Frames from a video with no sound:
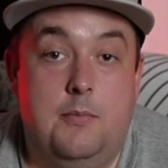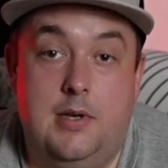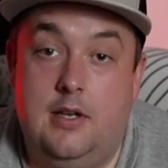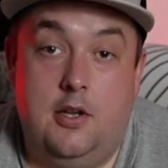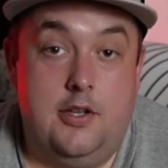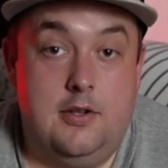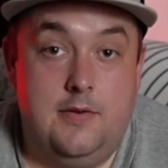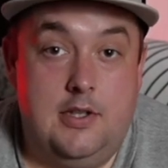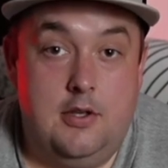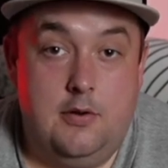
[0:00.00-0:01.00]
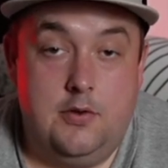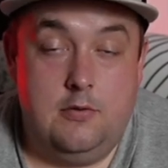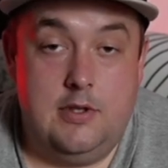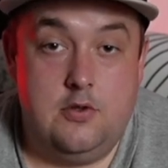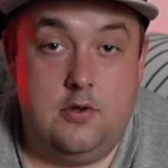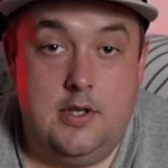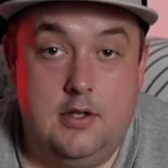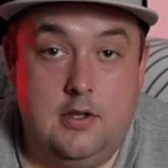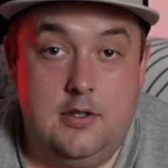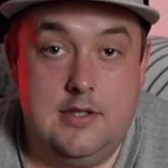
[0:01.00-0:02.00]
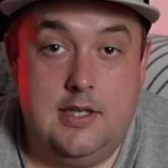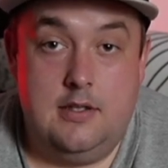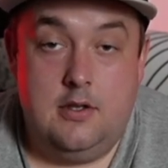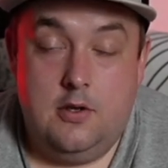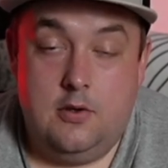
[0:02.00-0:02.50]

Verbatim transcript: like the video if you're enjoying the content.